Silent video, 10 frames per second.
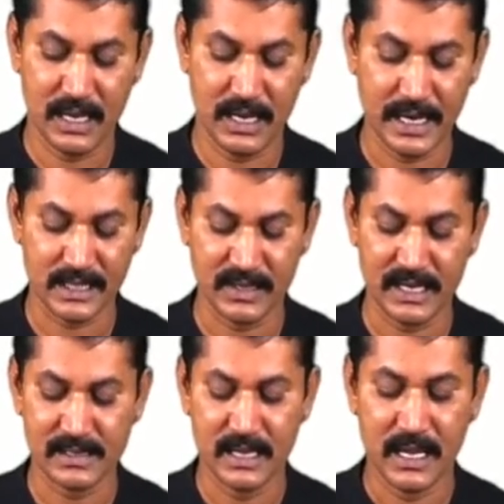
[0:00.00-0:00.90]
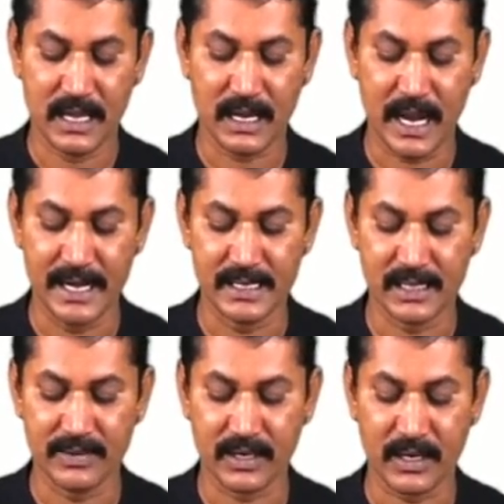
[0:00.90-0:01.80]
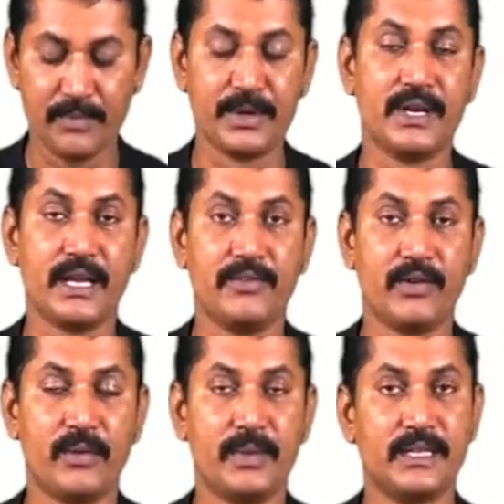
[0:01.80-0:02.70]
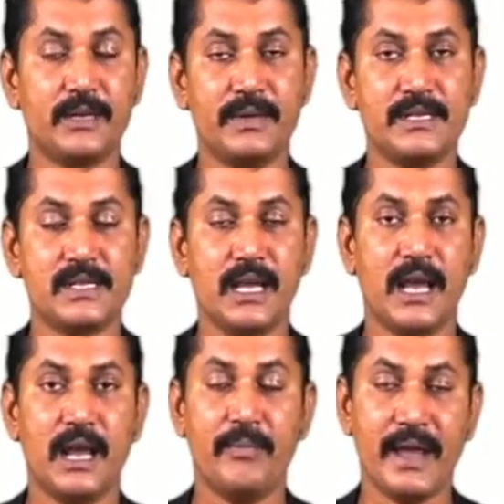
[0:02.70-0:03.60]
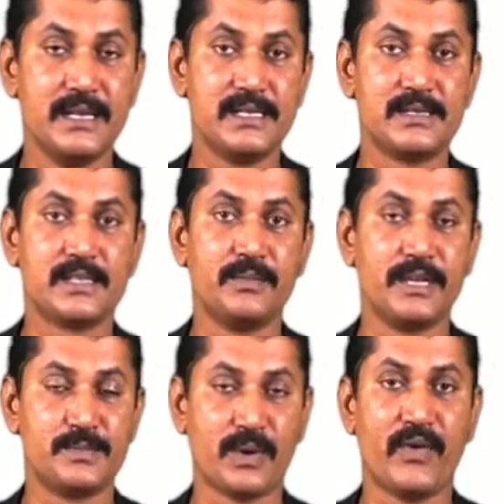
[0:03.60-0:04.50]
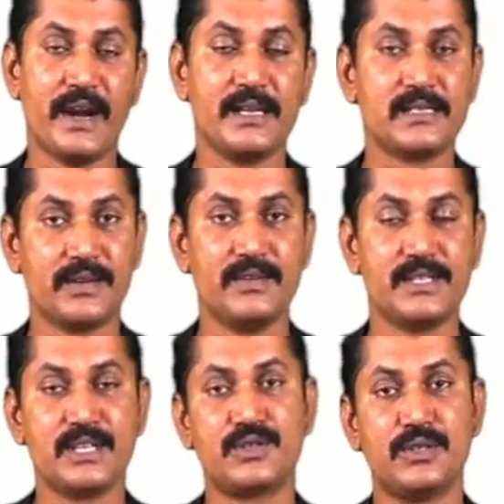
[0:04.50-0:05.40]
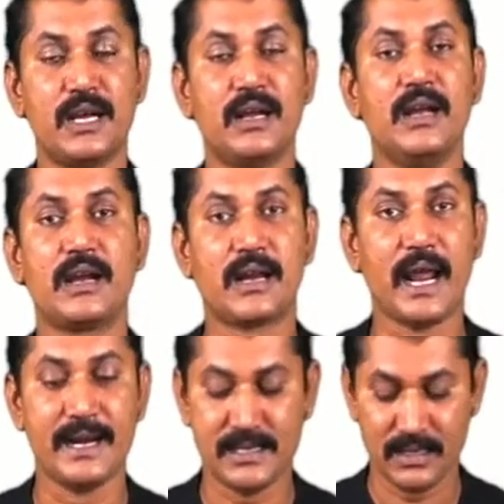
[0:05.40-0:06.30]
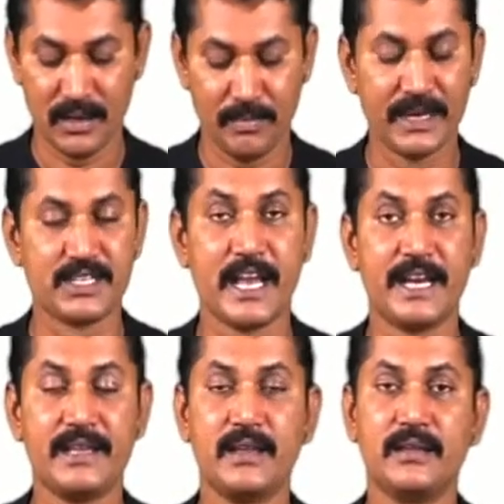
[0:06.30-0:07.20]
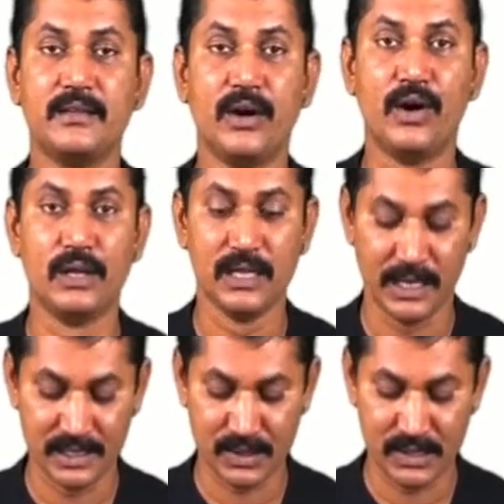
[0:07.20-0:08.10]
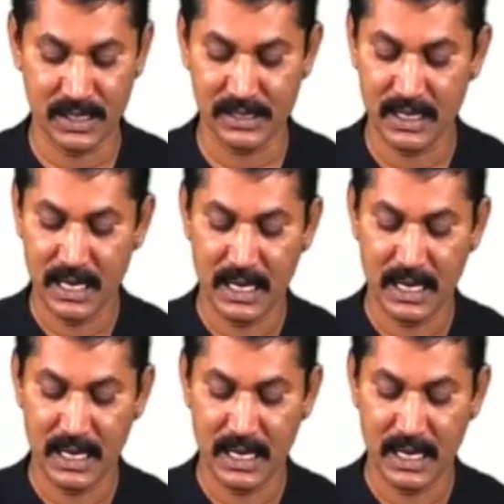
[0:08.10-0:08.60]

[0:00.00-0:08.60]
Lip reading: Next one is client server computing environment, that means a main system is providing services to the clients by sharing all the resources.